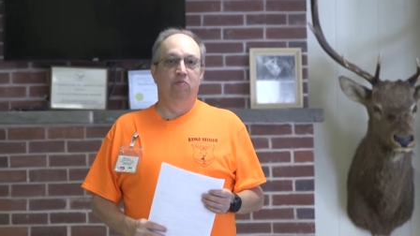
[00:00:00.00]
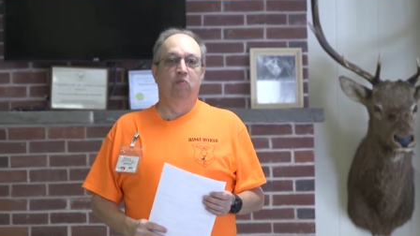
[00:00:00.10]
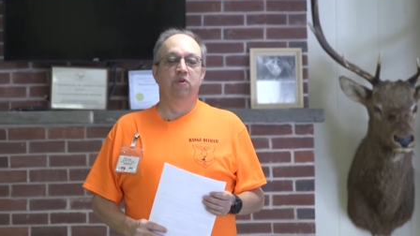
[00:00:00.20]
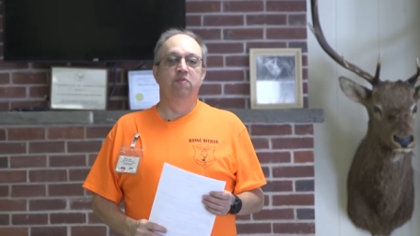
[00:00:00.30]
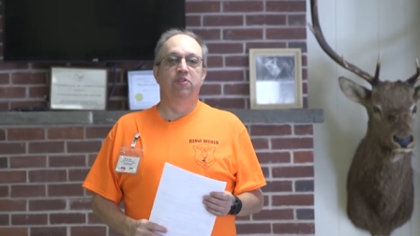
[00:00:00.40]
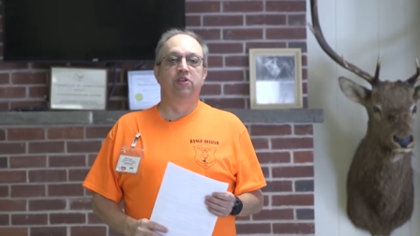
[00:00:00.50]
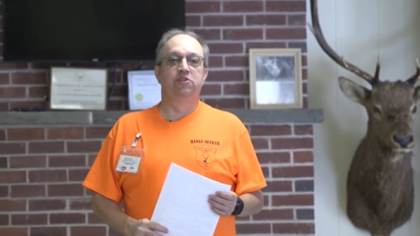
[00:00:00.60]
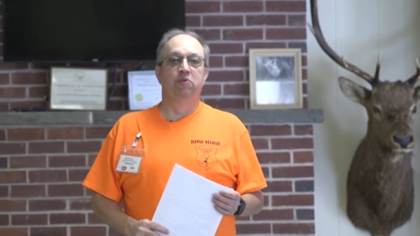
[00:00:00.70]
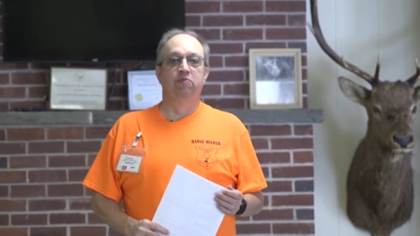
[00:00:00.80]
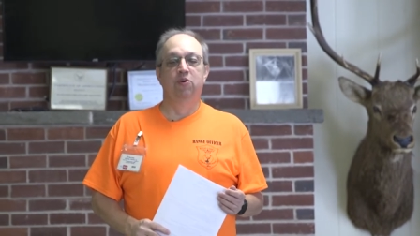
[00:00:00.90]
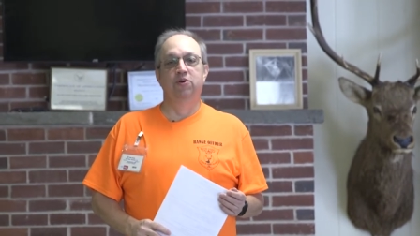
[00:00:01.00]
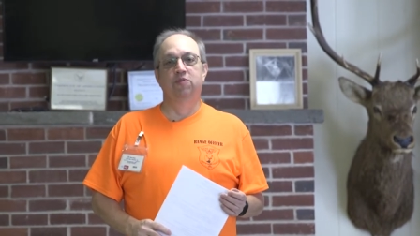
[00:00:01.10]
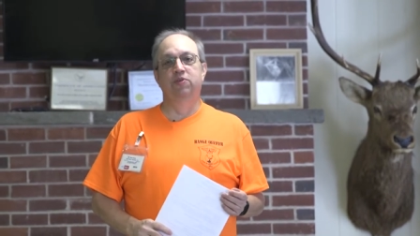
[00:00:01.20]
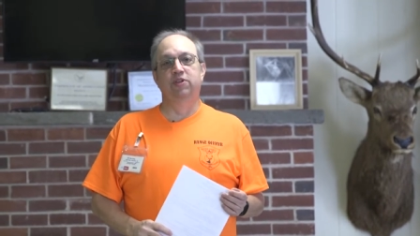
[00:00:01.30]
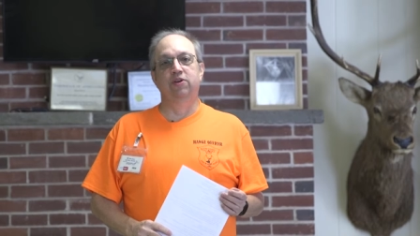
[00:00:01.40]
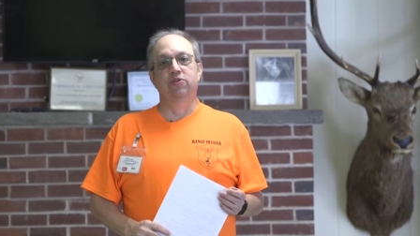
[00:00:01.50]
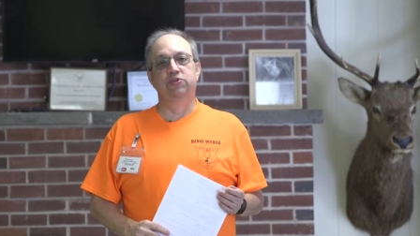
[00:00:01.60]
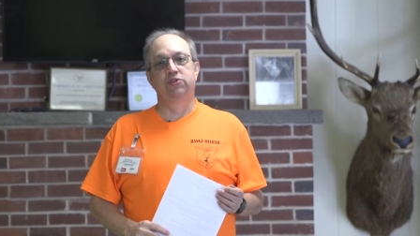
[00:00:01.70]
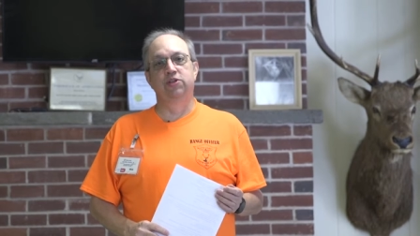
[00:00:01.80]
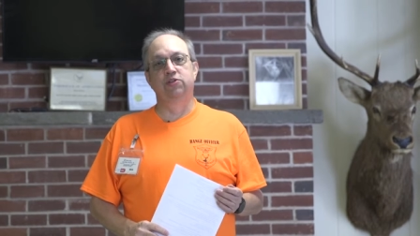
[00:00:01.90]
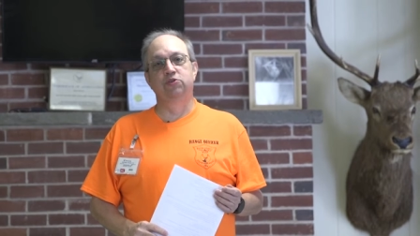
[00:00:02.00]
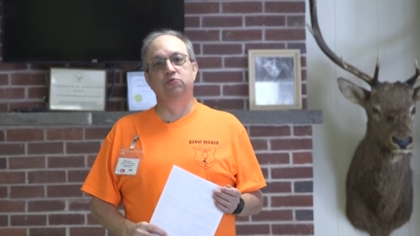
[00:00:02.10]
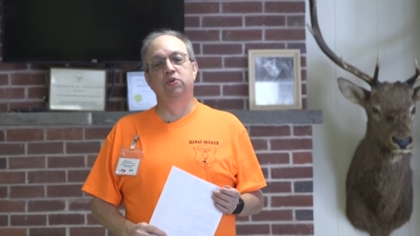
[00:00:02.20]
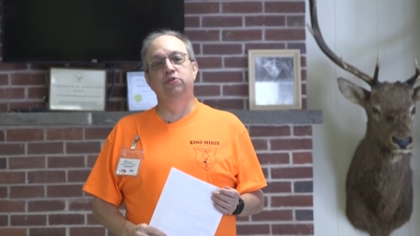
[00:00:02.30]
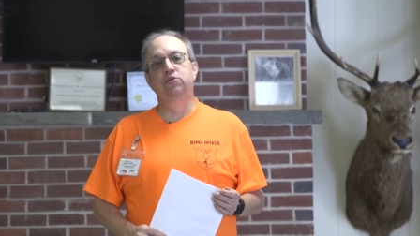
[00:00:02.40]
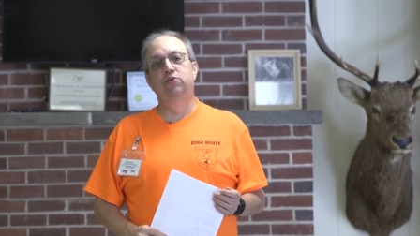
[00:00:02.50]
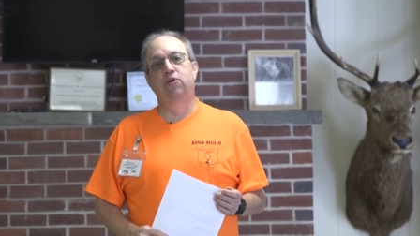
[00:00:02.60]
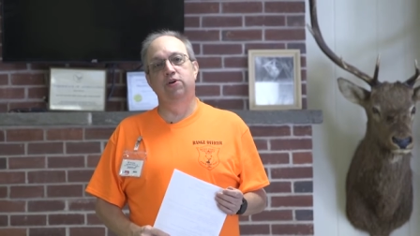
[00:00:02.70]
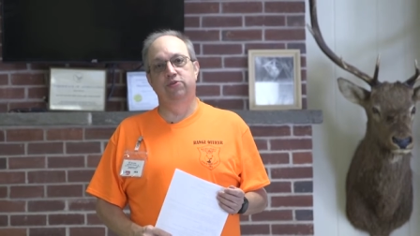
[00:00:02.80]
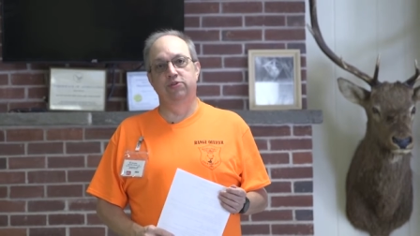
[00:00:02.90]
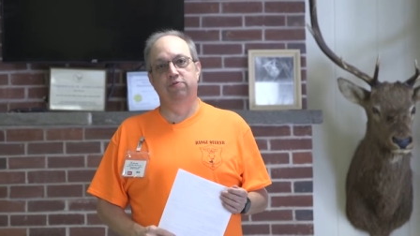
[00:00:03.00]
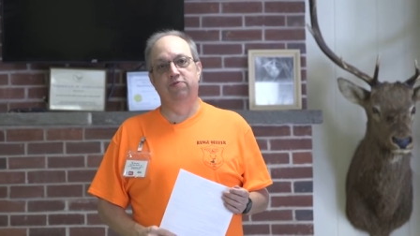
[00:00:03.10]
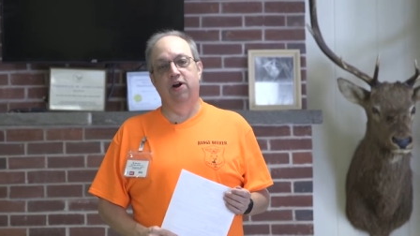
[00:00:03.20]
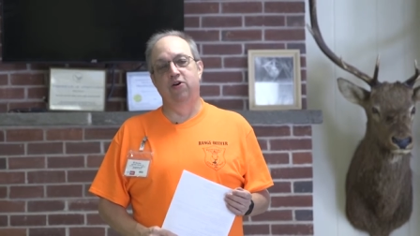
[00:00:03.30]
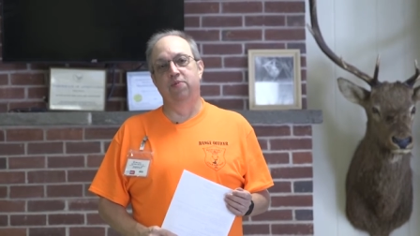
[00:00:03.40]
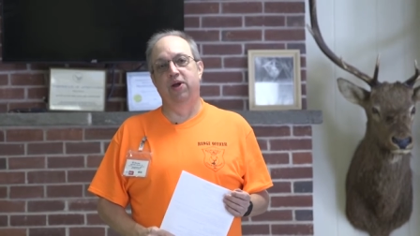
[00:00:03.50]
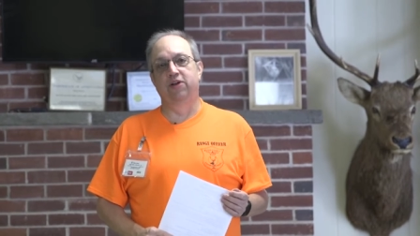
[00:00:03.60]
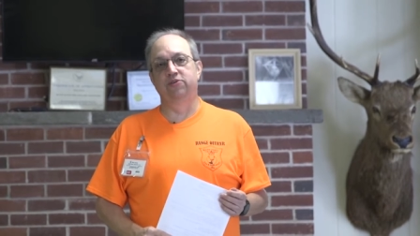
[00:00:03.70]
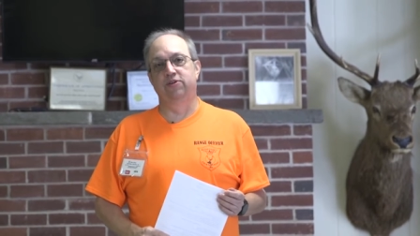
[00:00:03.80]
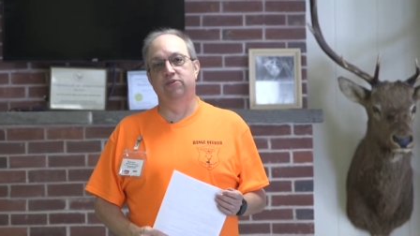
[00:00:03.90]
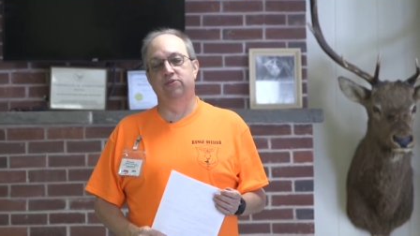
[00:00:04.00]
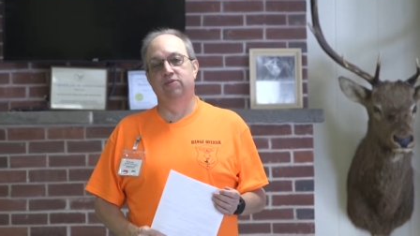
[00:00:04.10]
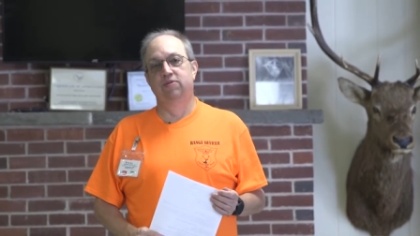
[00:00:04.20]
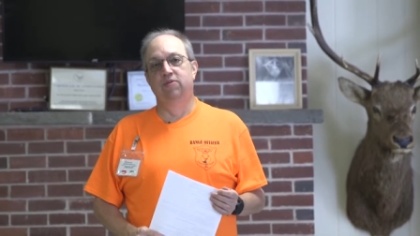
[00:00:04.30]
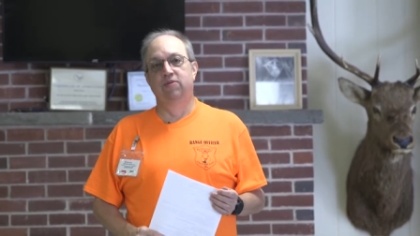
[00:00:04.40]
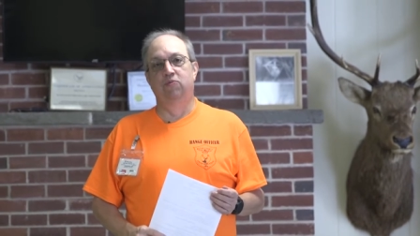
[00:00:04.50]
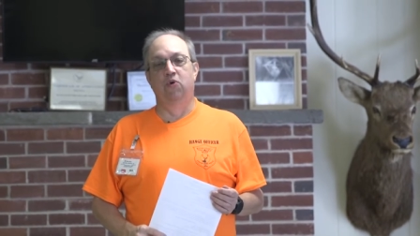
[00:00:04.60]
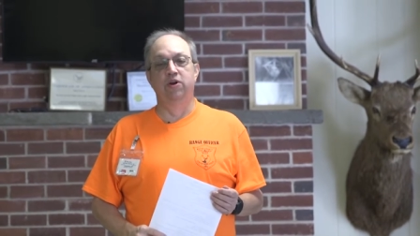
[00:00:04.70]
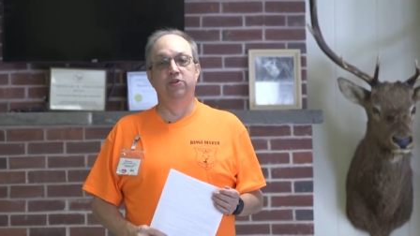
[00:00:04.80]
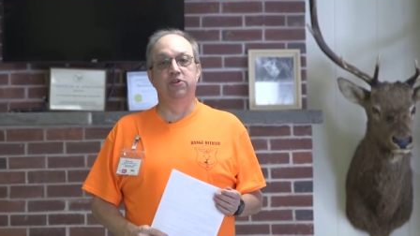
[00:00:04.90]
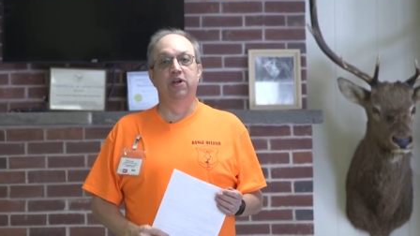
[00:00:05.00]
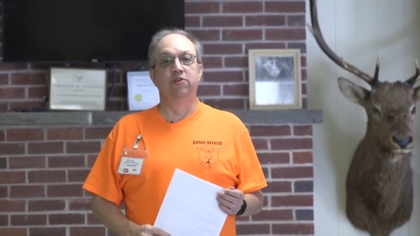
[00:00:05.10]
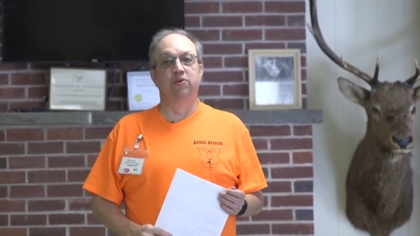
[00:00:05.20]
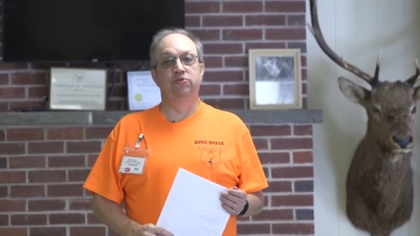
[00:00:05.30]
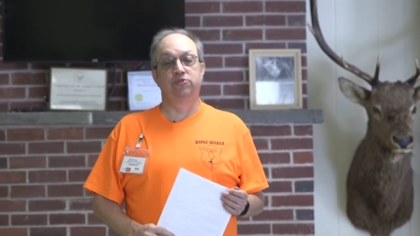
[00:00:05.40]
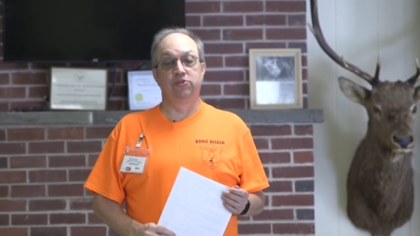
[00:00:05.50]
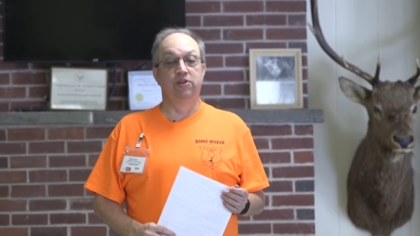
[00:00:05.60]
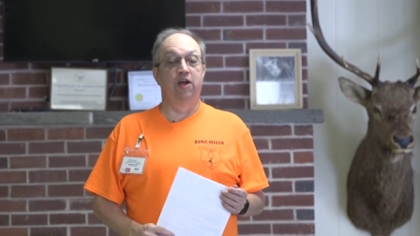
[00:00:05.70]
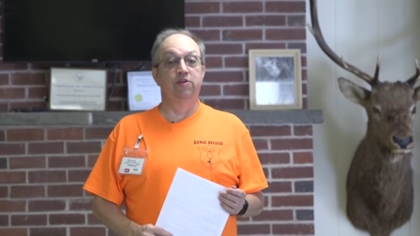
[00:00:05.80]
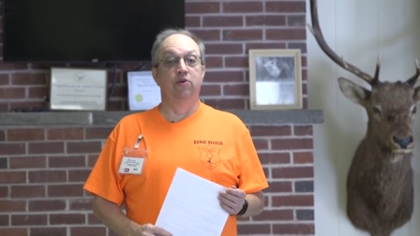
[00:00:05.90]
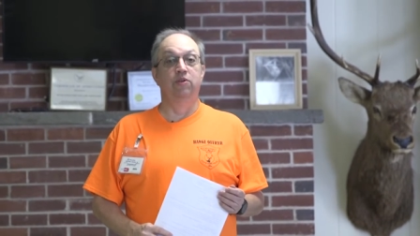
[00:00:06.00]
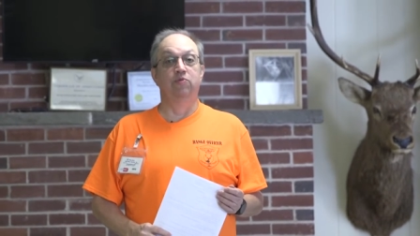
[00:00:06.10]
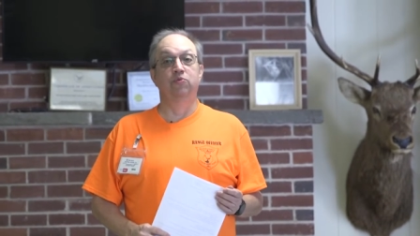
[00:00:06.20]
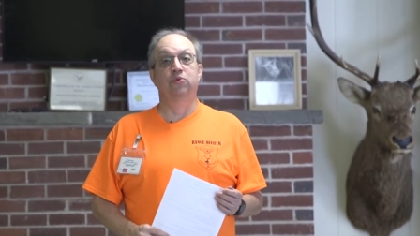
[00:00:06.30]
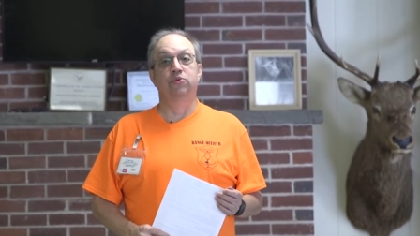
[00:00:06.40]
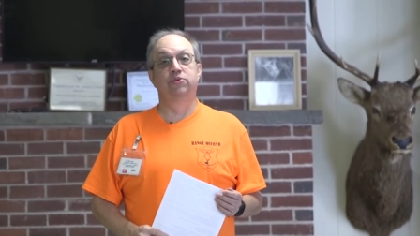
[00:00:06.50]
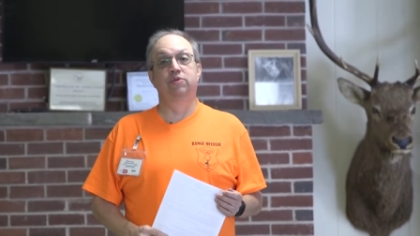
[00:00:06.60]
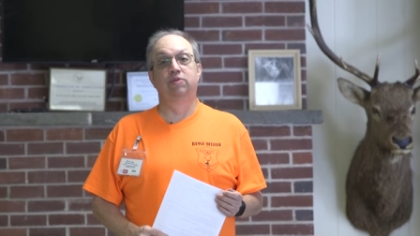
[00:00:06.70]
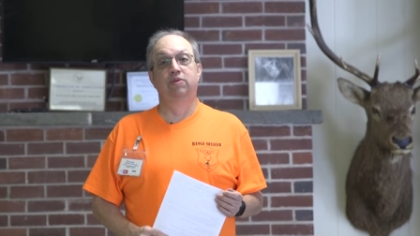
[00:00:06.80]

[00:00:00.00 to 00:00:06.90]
One of the things that we've learned over the years is that there's really two causes of firearm accidents. One is ignorance, just not knowing the rules.